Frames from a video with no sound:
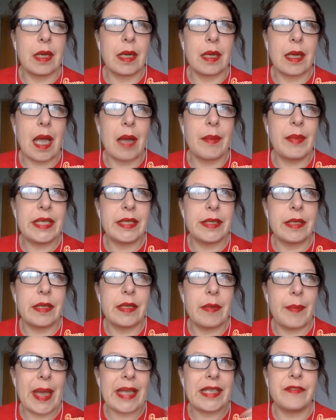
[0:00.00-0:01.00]
come into
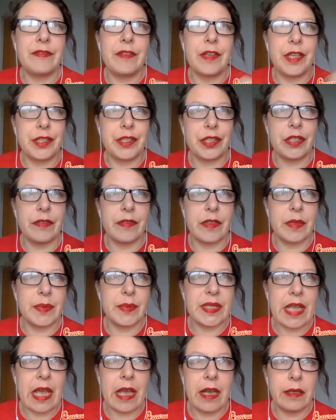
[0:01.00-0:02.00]
the best version of
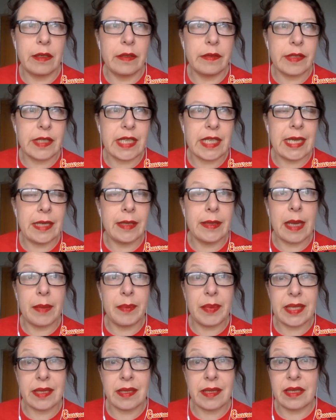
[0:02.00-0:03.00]
themselves in their
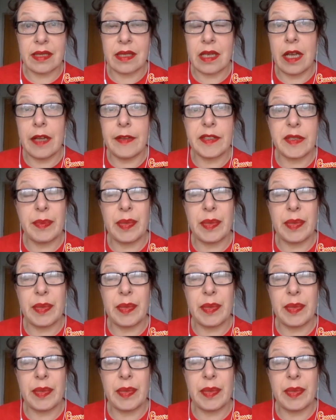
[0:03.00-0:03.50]
business lives,